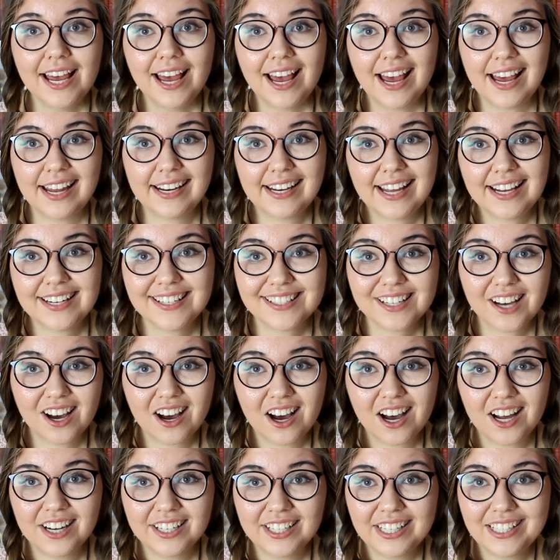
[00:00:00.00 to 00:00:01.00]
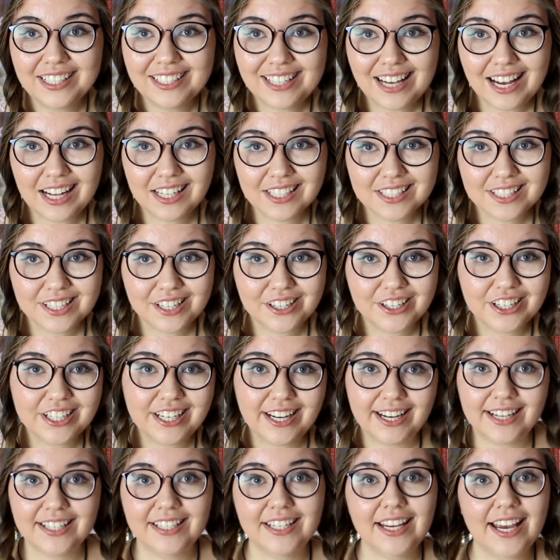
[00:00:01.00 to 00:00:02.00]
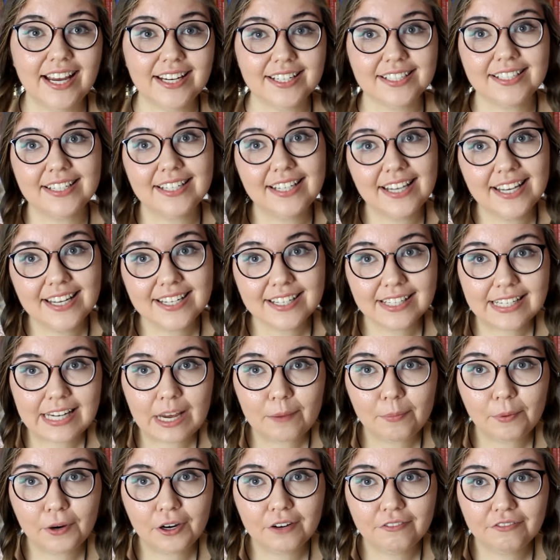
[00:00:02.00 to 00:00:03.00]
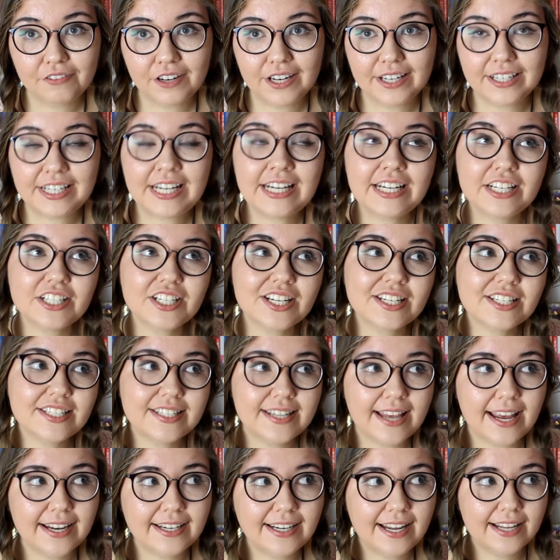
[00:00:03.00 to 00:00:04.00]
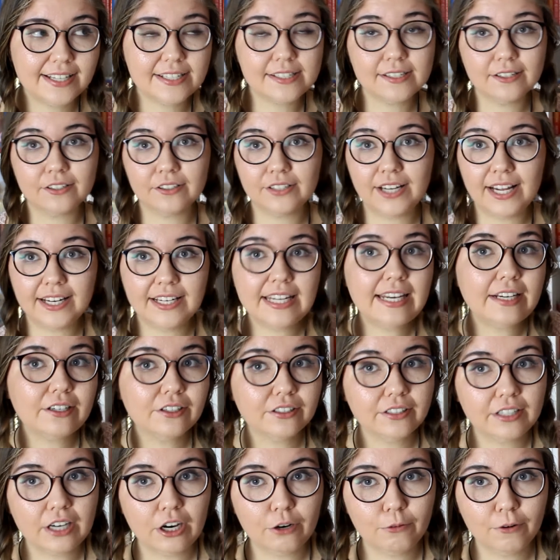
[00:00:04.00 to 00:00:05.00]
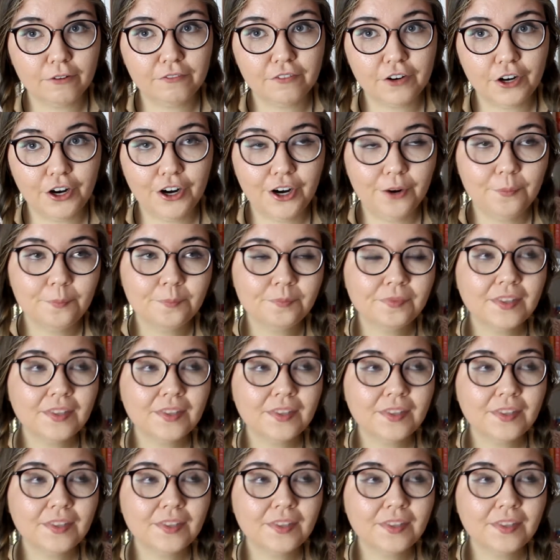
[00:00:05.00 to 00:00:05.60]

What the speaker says: and later on he tells her that he actually isn't her boyfriend, he just said that so that he could go with her.